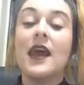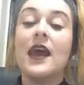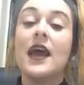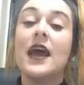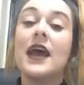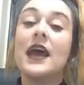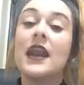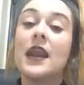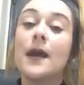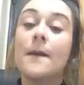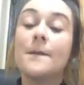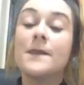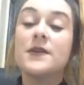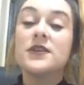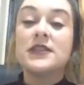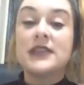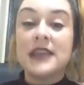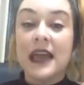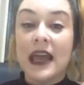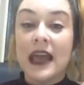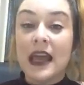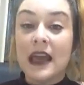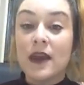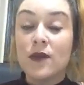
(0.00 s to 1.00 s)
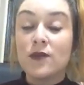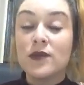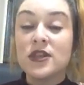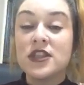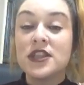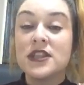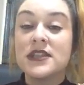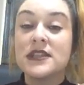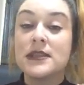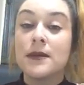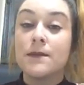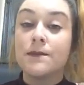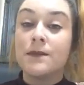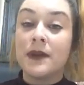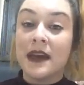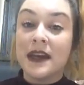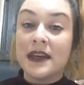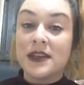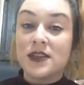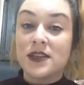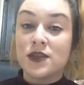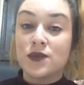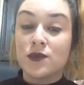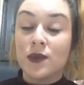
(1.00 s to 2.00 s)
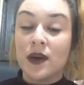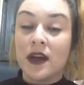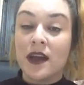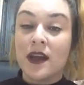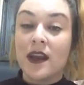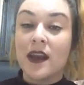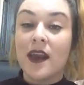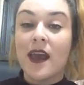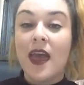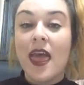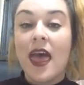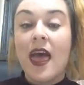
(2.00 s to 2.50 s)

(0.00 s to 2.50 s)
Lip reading: And number 10, which is the biggest one,